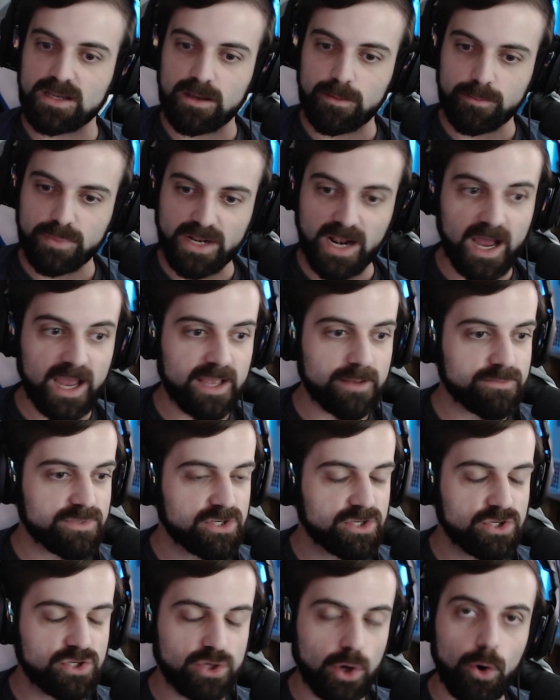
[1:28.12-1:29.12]
But I am
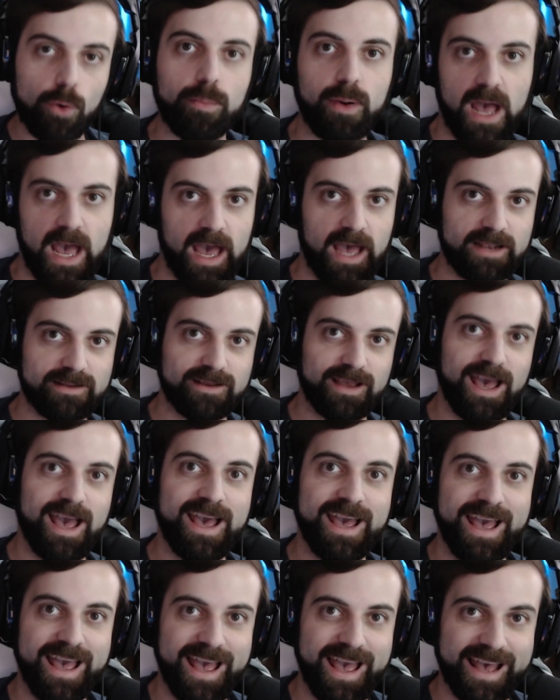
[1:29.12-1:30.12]
so bad
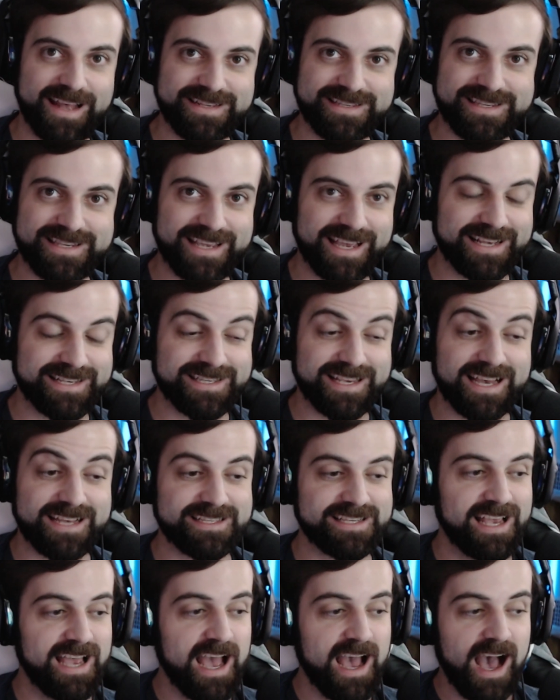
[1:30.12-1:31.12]
at
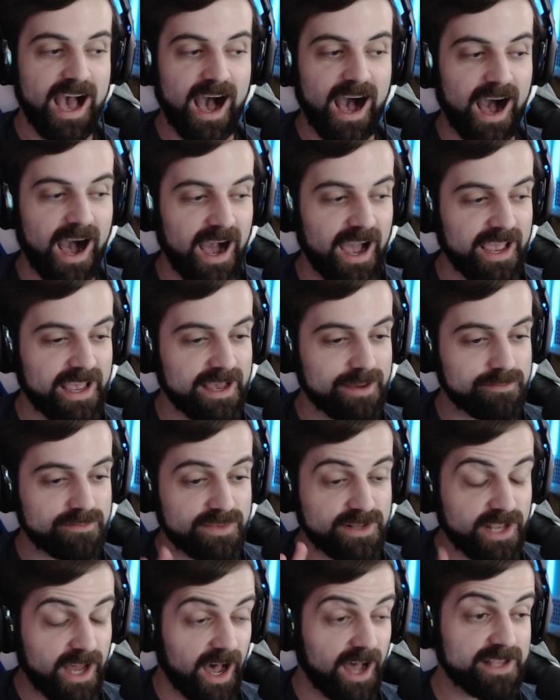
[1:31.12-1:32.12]
CSS. I
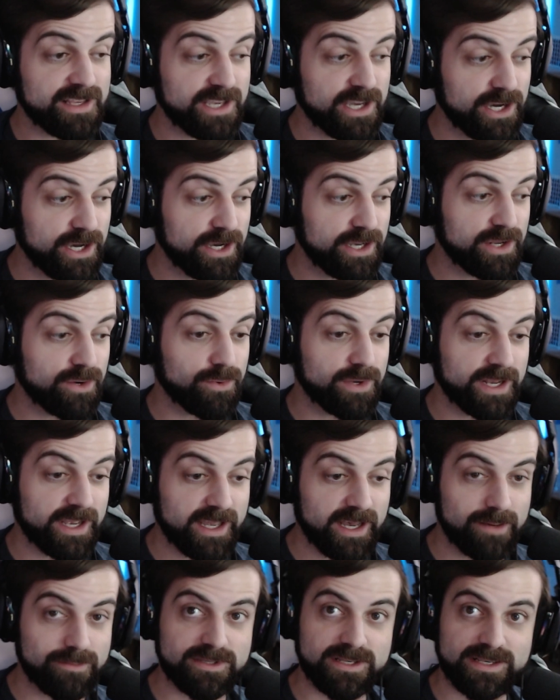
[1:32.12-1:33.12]
am not good when
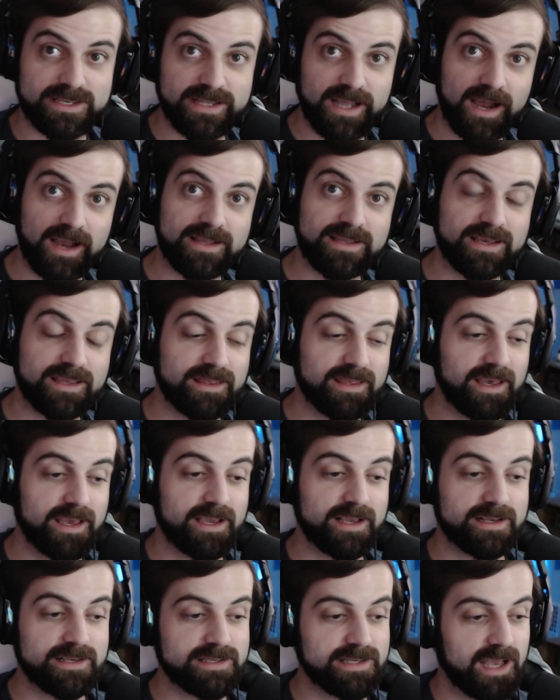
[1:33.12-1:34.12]
it comes to styling
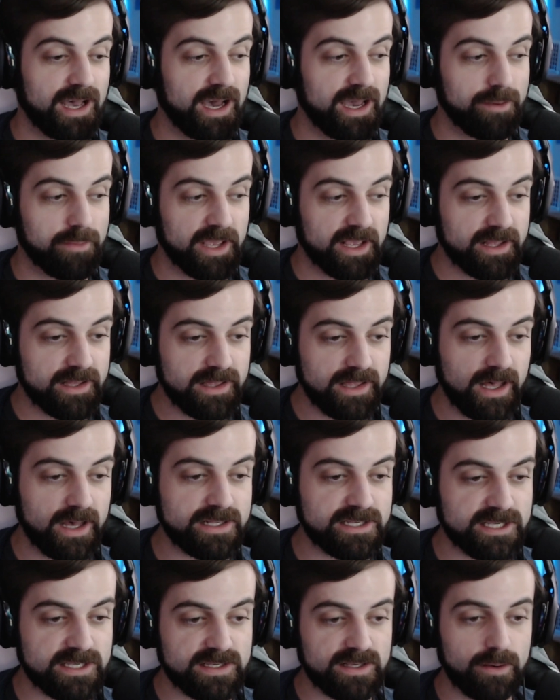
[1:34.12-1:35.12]
things. I am a
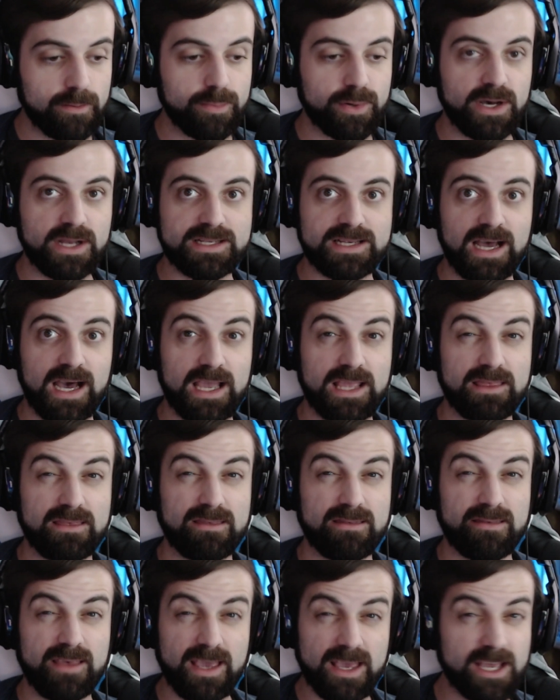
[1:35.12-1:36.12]
klutz, but I
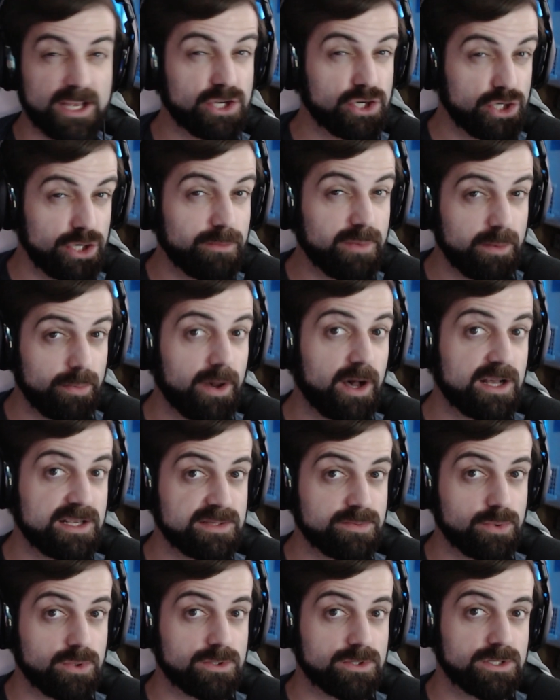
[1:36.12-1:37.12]
think it should be
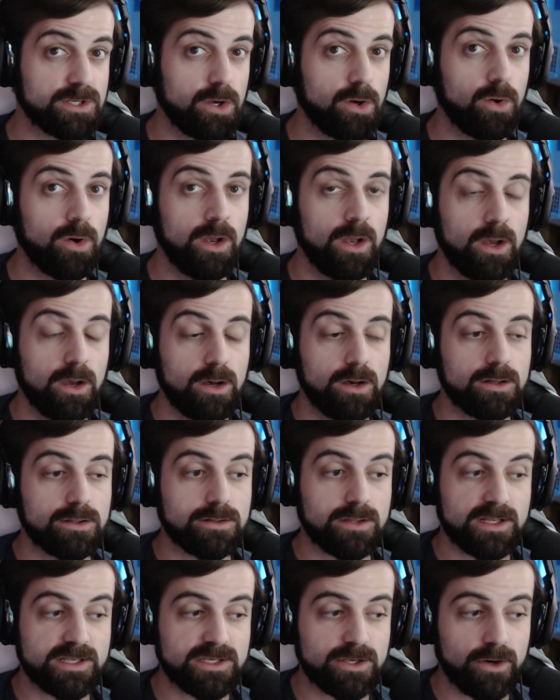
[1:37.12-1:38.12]
possible. So
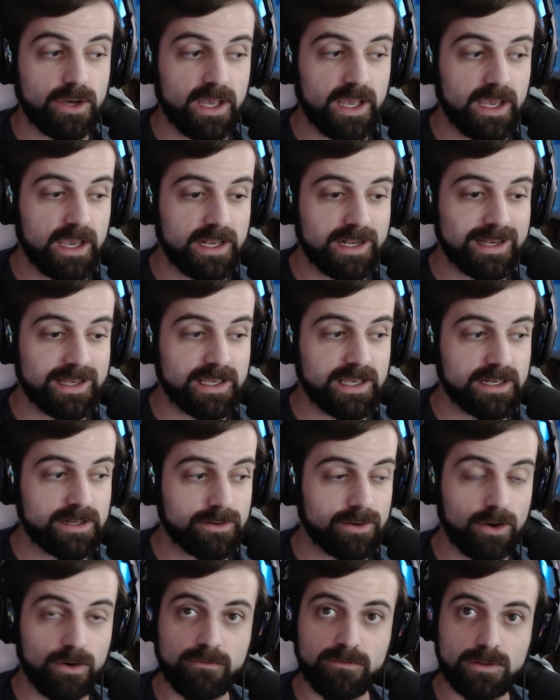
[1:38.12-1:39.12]
let's go ahead and get
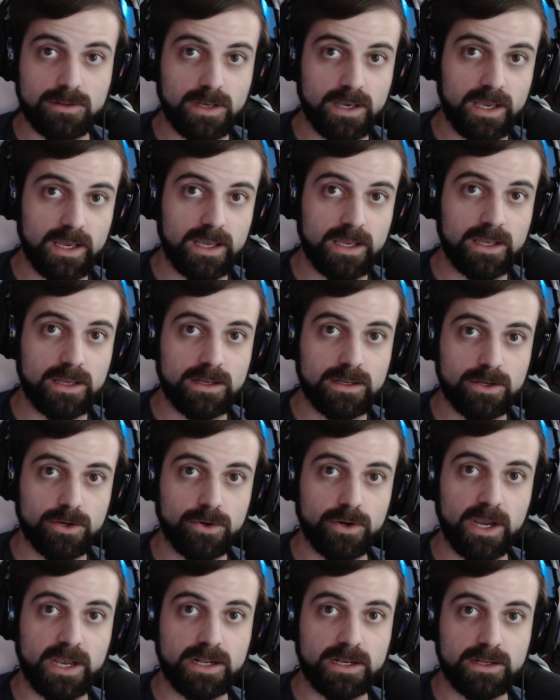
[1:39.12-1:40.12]
an overlay
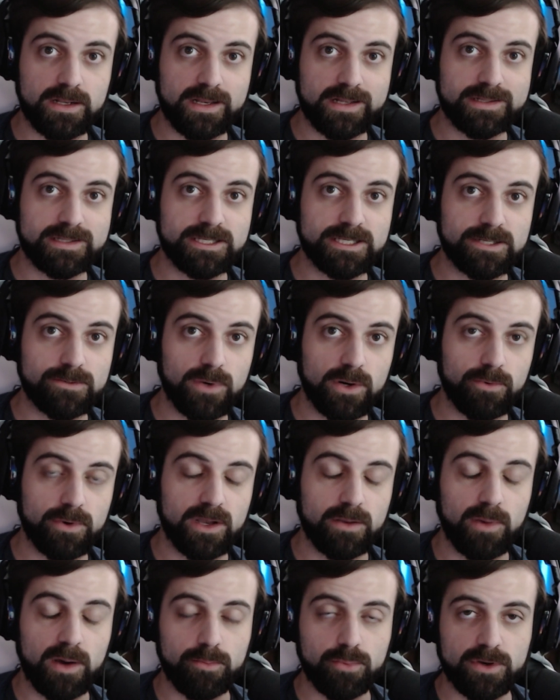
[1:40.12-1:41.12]
created and see what we
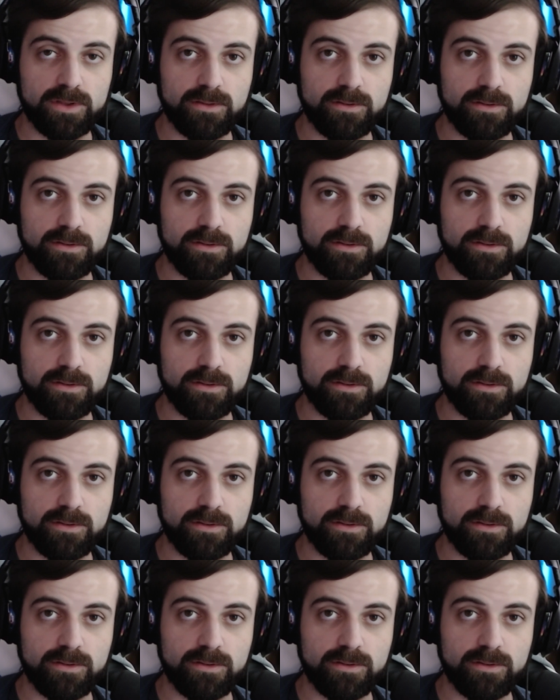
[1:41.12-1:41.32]
come up with.